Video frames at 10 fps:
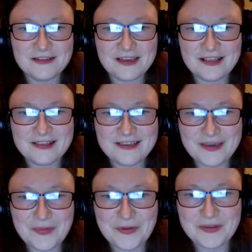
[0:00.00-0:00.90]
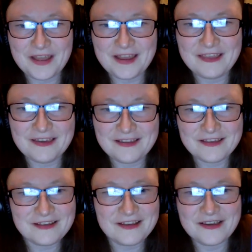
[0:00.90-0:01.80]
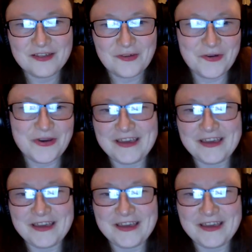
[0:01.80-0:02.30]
guilty about anything that I enjoy.